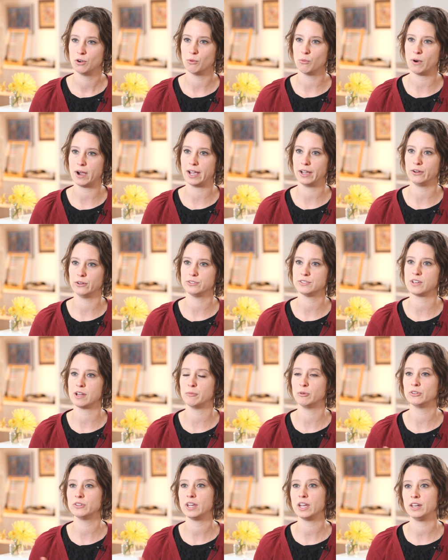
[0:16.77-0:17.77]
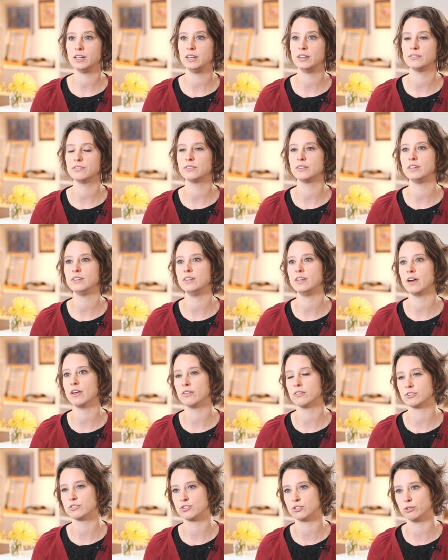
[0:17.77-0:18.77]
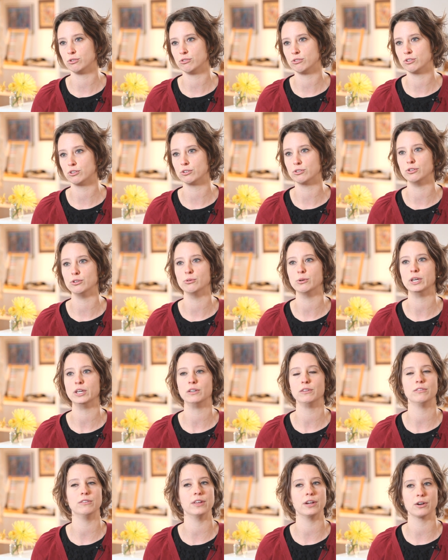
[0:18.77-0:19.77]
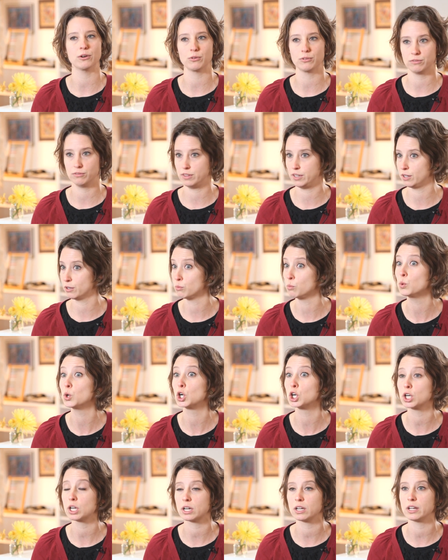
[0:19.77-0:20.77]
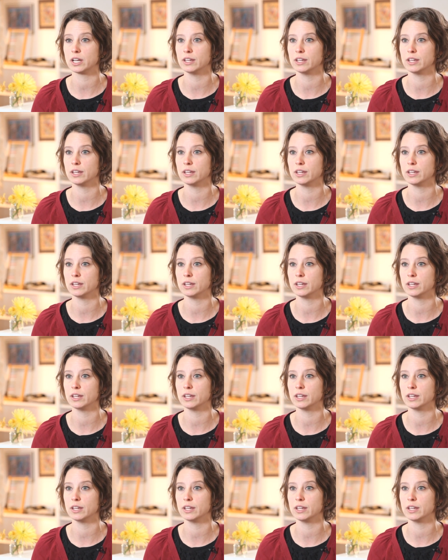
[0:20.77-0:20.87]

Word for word: while simultaneously the other children are doing their, their work.